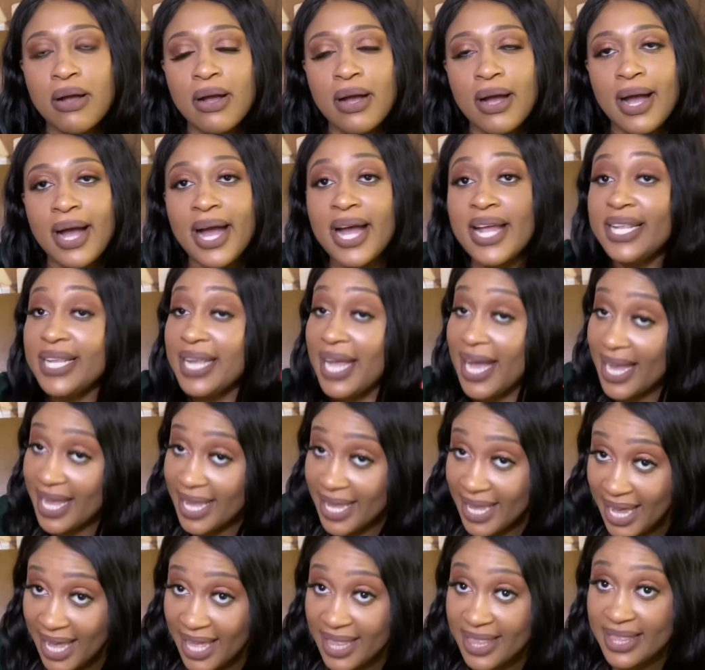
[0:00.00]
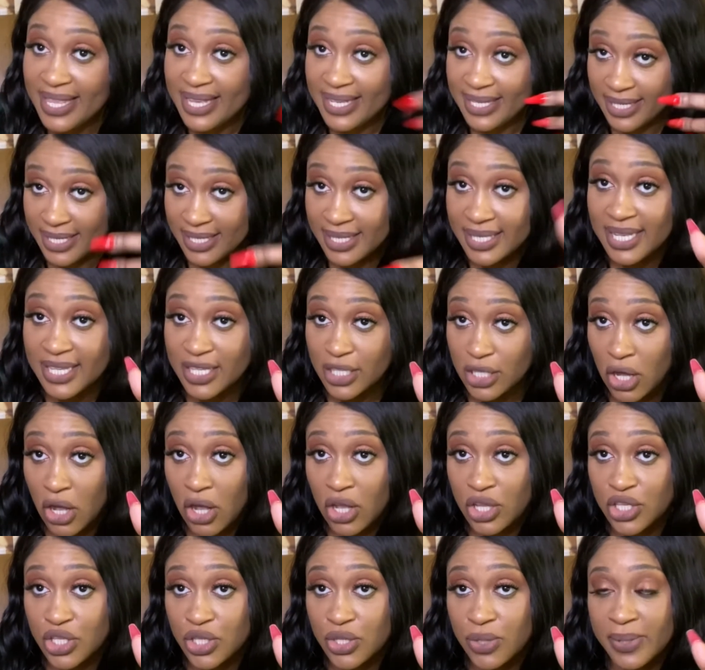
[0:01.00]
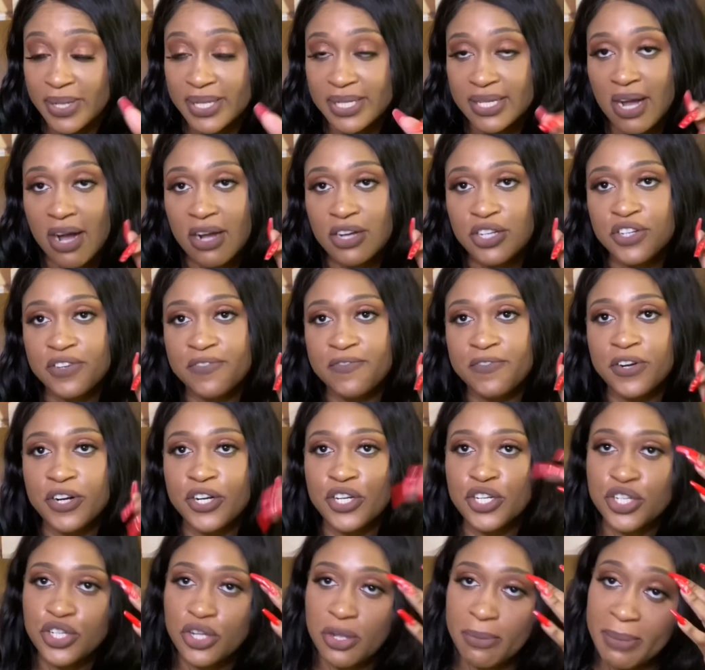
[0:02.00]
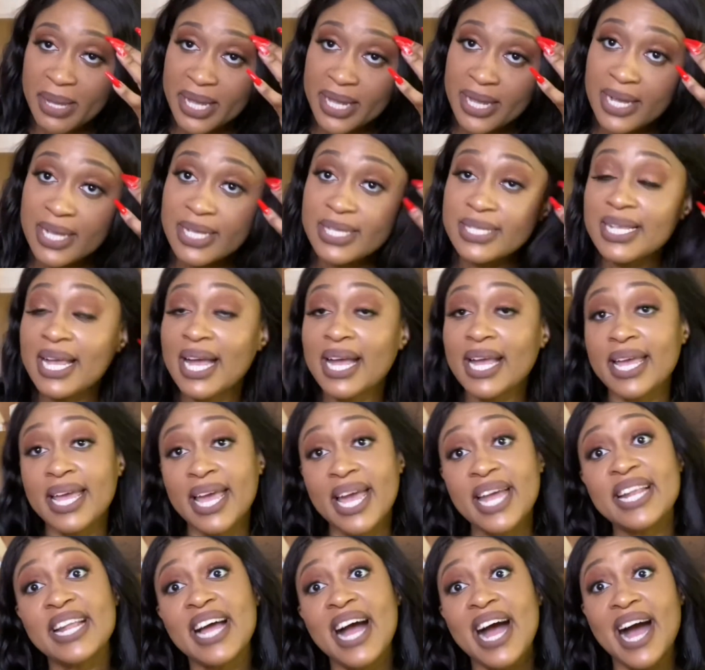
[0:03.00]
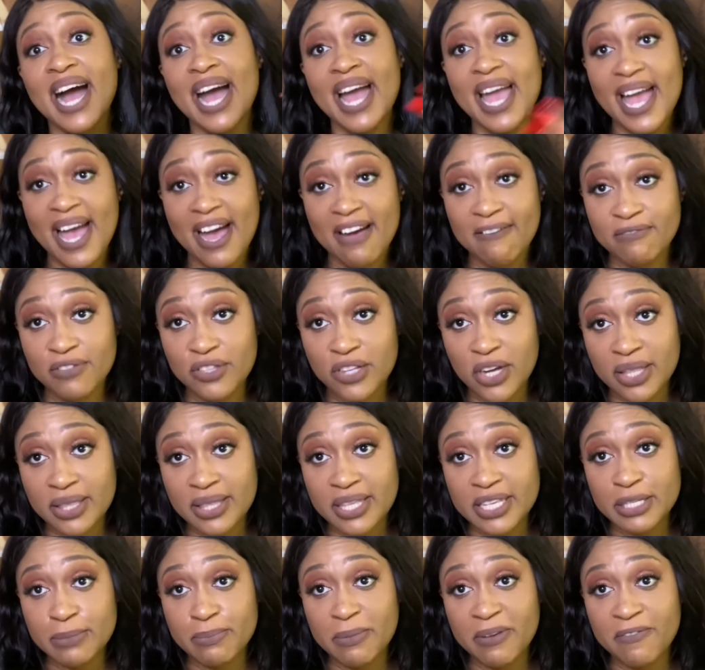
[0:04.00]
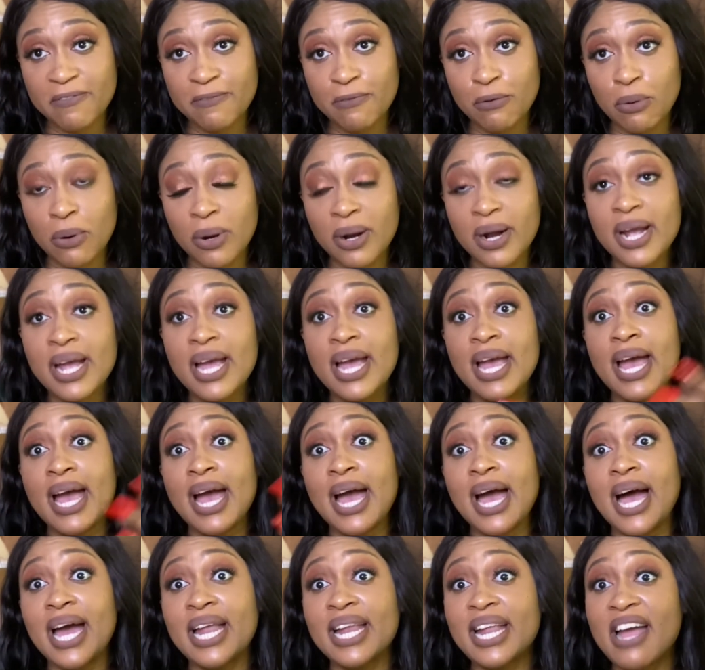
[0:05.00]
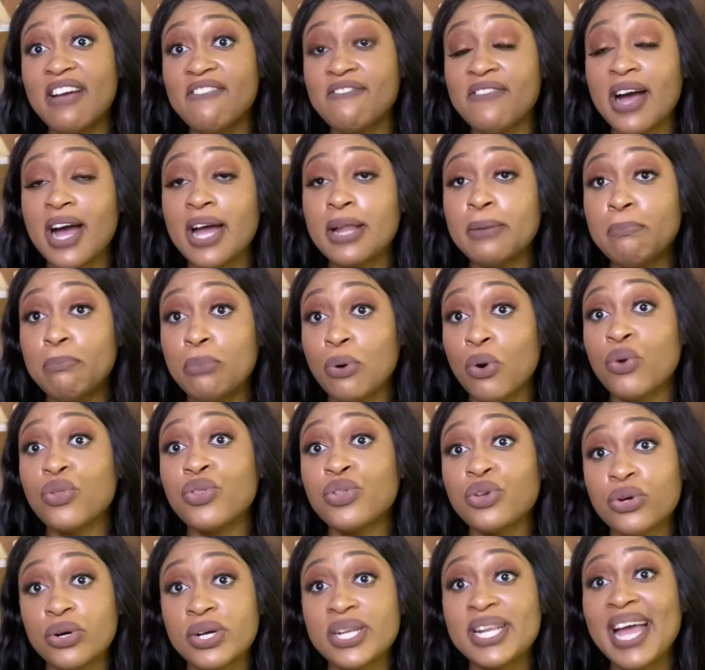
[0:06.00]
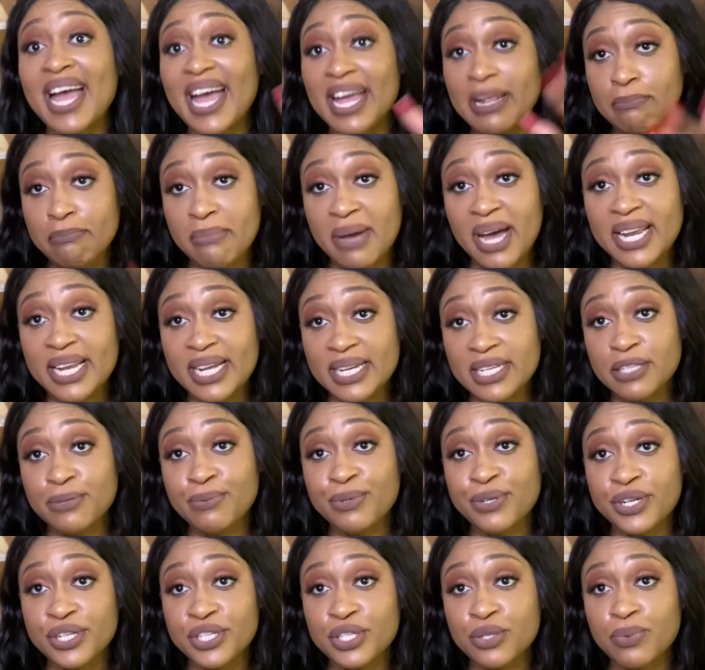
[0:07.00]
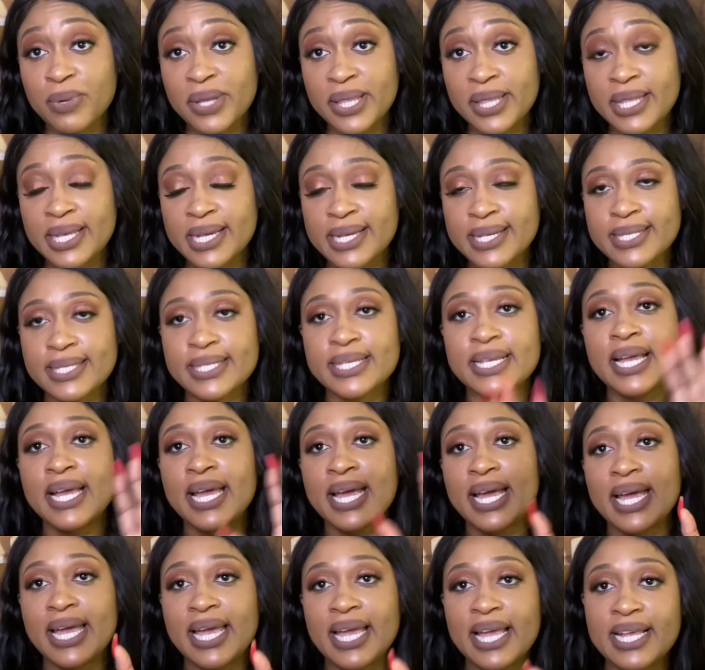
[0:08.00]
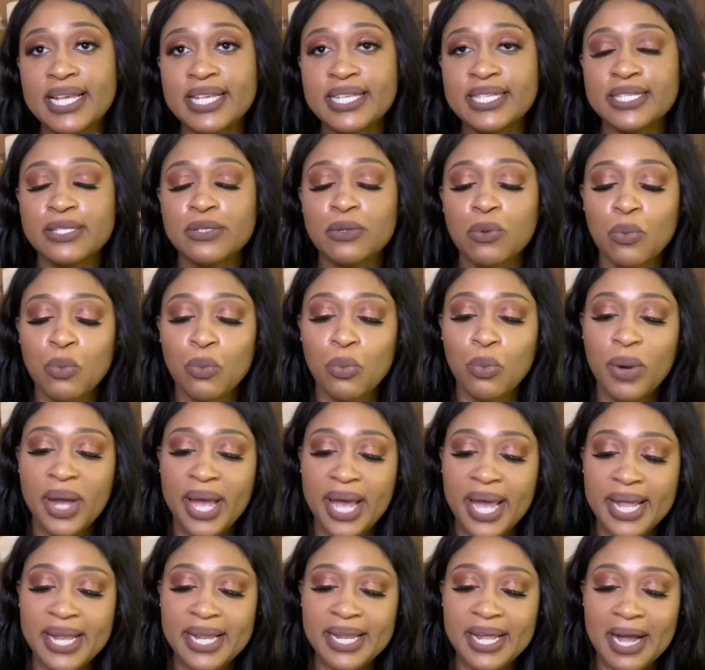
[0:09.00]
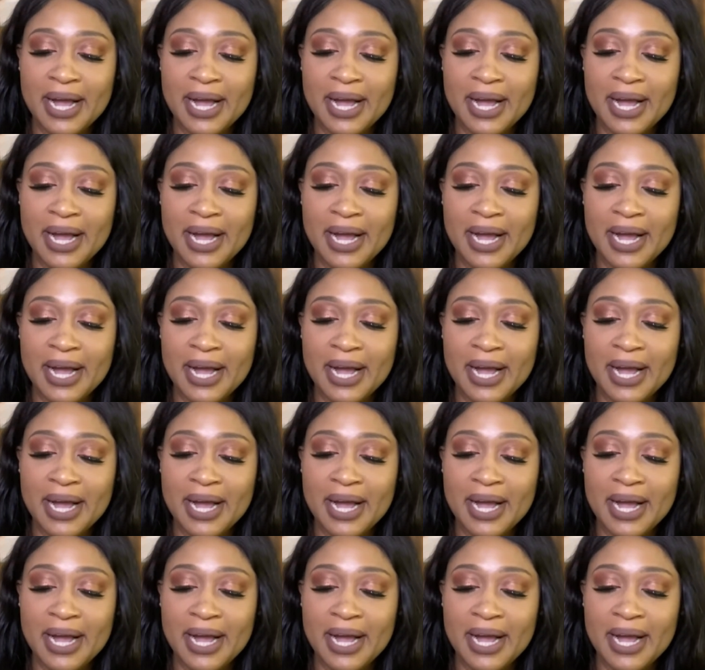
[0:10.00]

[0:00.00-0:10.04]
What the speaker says: again, this also is controversial because, again, I have done this before and I've had both good and bad experience with this, is when